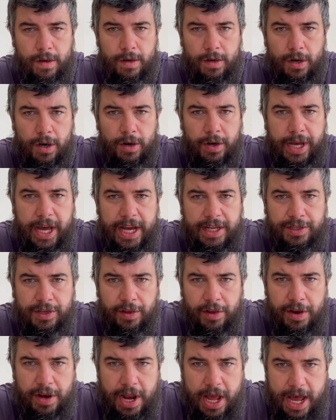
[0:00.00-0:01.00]
Okay,
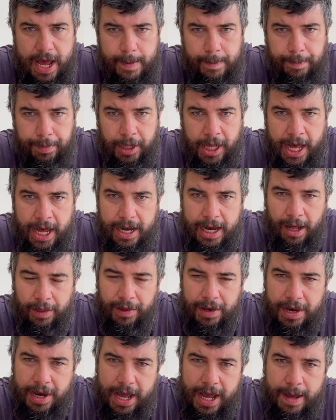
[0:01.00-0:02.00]
so the nameplate. Now
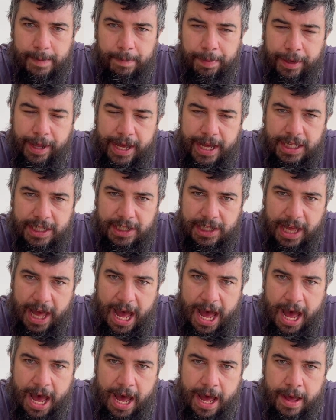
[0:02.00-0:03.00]
the nameplate is
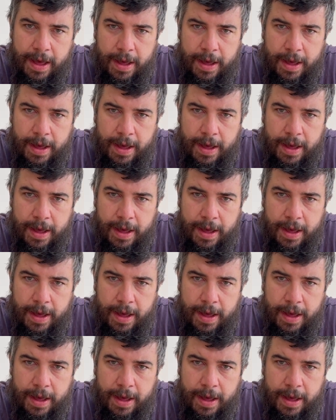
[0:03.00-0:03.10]
there